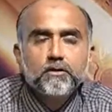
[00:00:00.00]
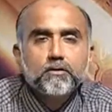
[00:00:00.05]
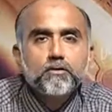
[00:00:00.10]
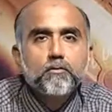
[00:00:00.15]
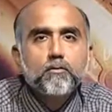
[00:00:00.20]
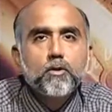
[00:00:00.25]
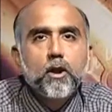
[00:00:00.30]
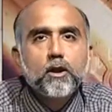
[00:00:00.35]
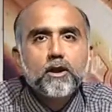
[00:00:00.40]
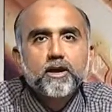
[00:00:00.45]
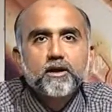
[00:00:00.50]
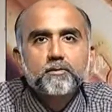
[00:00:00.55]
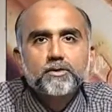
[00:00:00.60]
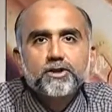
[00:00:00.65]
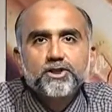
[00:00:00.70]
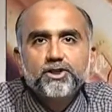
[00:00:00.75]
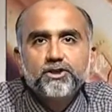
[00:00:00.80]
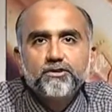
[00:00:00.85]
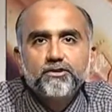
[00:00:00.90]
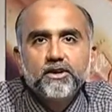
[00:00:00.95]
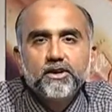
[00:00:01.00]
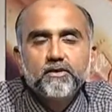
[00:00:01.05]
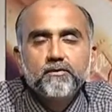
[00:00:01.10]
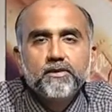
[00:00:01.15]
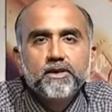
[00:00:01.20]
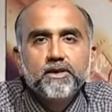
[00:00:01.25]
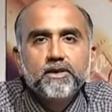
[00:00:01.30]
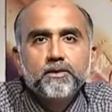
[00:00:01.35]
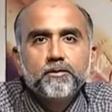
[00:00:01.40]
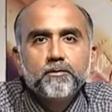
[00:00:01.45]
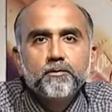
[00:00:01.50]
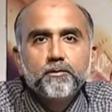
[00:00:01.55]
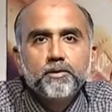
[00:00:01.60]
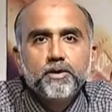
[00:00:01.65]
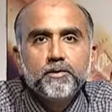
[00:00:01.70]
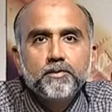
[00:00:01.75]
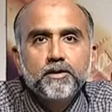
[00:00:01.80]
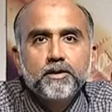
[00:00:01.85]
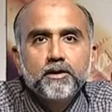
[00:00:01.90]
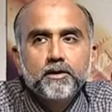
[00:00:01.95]
robotic machinery, where
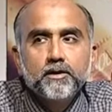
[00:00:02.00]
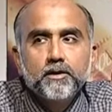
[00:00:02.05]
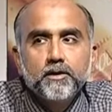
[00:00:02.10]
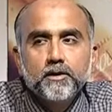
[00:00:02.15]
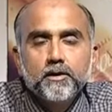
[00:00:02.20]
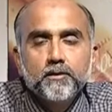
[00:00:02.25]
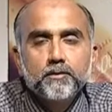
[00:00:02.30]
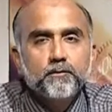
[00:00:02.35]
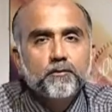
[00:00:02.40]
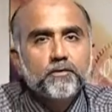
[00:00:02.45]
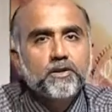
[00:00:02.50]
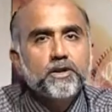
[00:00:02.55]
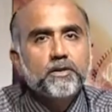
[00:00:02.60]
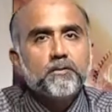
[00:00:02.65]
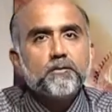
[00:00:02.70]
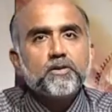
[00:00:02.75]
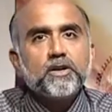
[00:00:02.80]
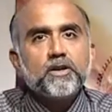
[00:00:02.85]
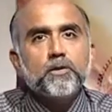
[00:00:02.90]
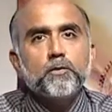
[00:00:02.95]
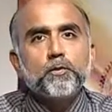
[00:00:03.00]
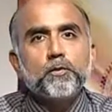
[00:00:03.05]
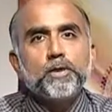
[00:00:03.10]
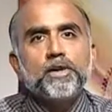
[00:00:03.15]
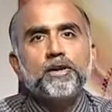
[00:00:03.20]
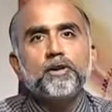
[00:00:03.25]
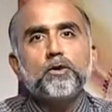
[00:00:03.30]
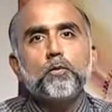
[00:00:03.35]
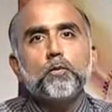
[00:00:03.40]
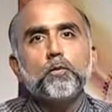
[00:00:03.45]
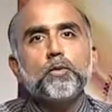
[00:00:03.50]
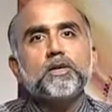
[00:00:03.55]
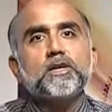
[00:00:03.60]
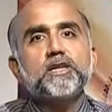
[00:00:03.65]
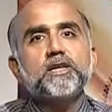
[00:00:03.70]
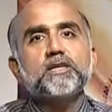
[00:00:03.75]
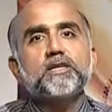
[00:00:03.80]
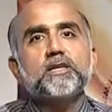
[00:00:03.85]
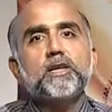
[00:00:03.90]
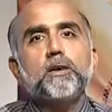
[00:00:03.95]
people, where your work
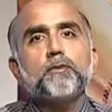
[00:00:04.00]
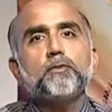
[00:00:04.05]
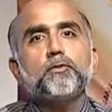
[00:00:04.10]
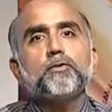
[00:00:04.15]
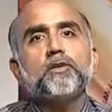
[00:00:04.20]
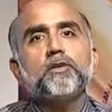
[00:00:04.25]
is up to